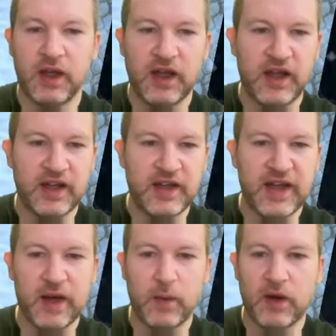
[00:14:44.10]
And
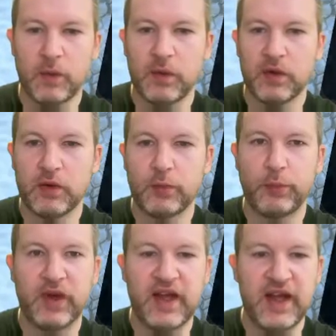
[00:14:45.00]
now I will
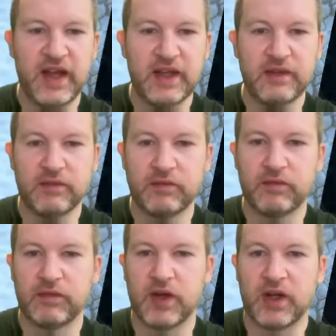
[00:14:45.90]
play...
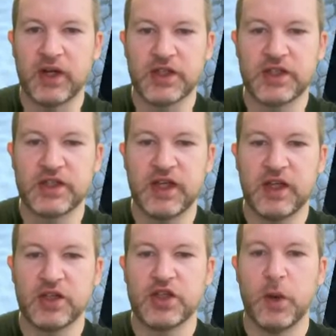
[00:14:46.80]
Fine, let's just
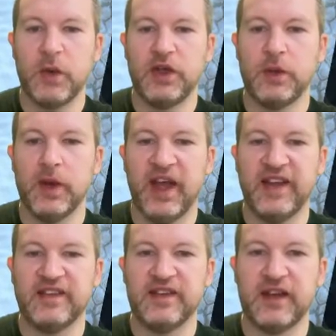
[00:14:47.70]
show you
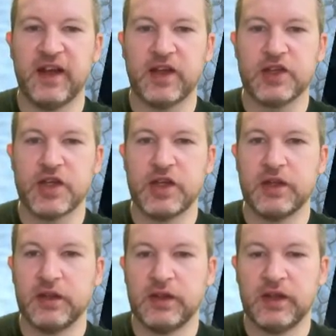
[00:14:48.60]
haste in
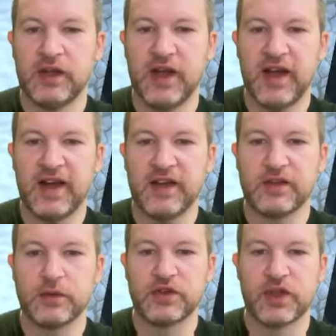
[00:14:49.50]
action. And
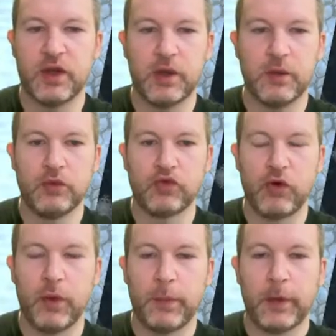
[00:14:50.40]
let's also
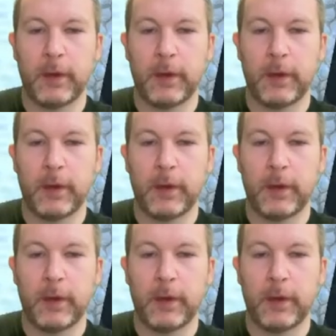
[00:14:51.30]
drop...